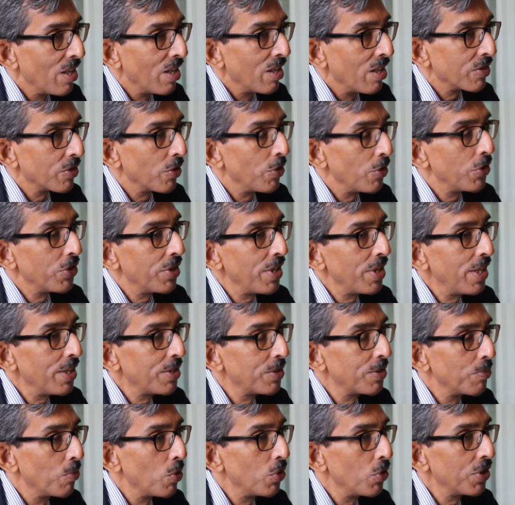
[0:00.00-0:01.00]
So you think
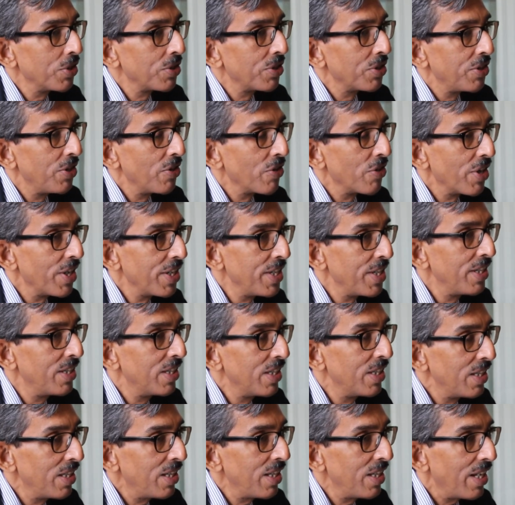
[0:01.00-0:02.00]
it's both a
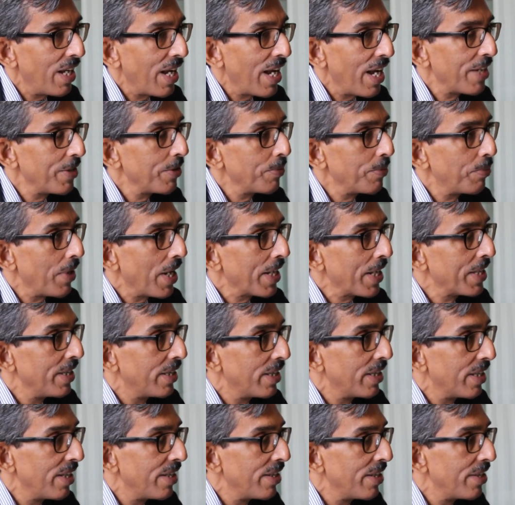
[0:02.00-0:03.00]
theoretical and a
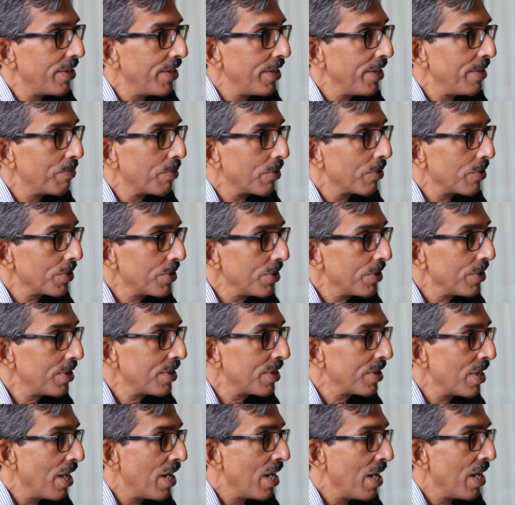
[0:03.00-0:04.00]
practical learning
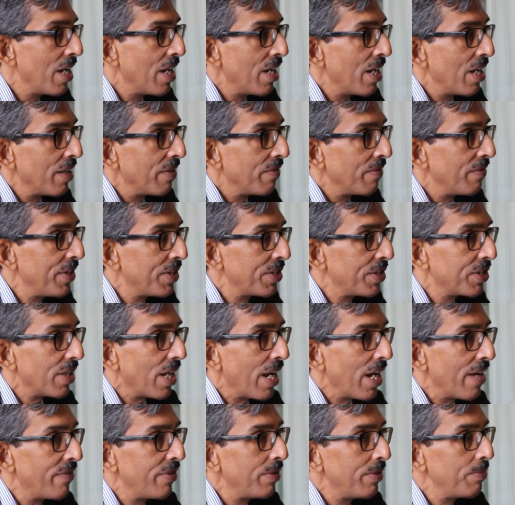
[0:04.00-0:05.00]
process
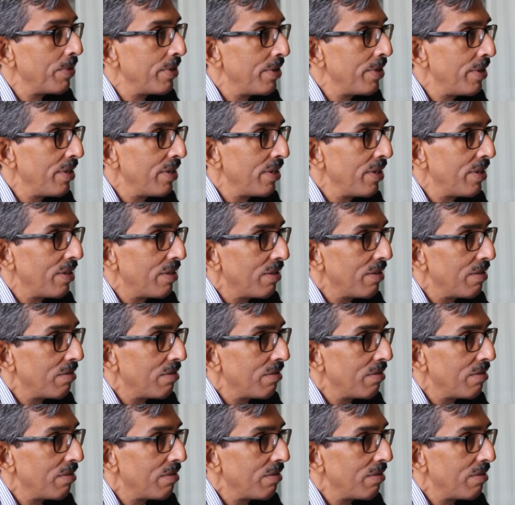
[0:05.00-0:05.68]
which everybody